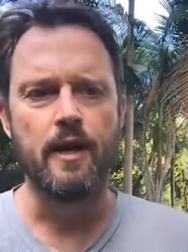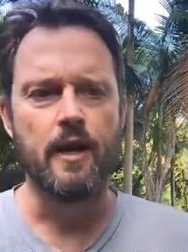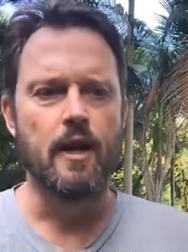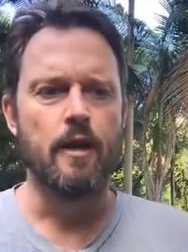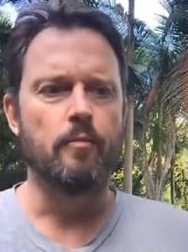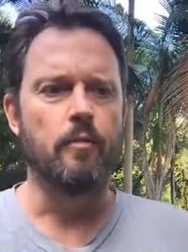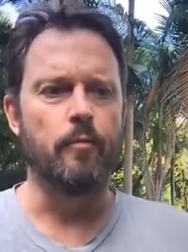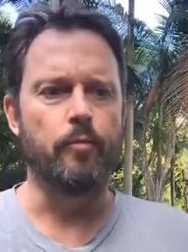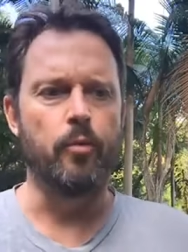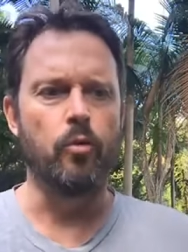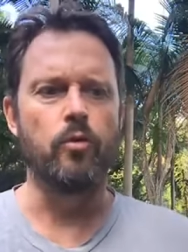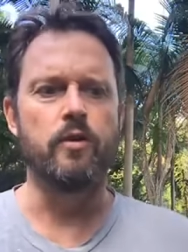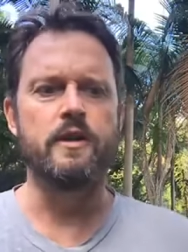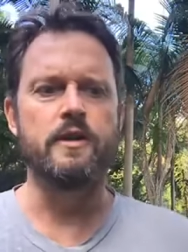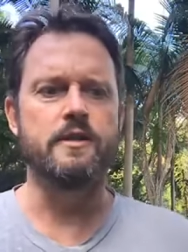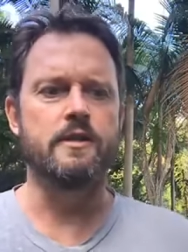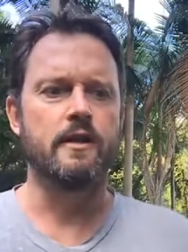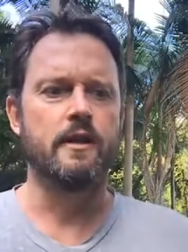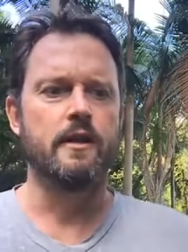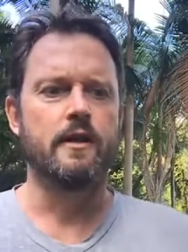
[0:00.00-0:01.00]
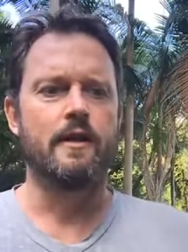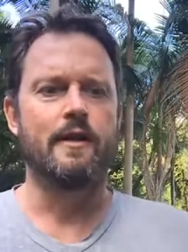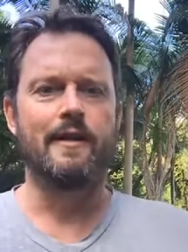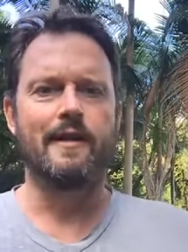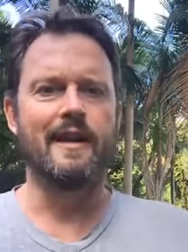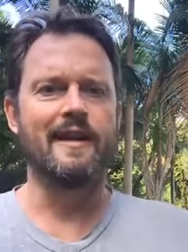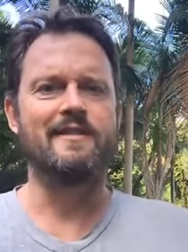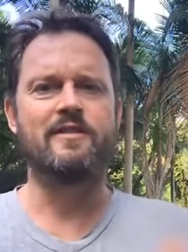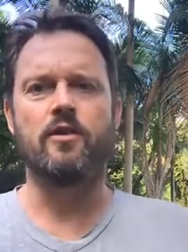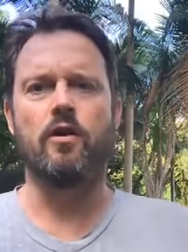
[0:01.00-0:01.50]
My point is they
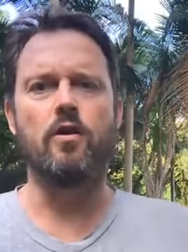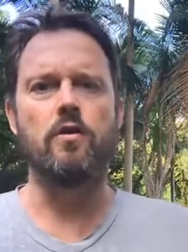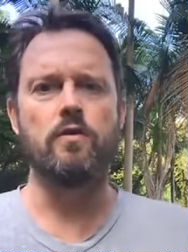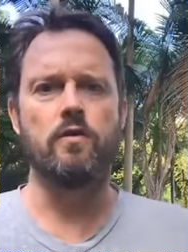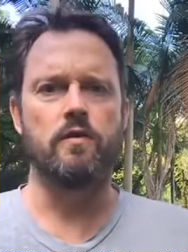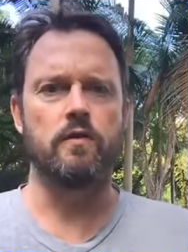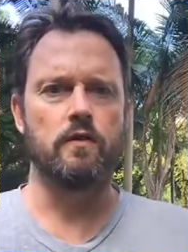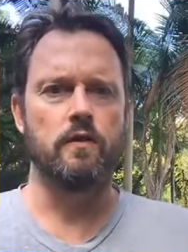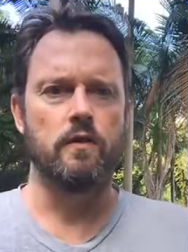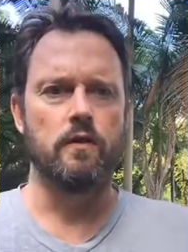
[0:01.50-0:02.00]
don't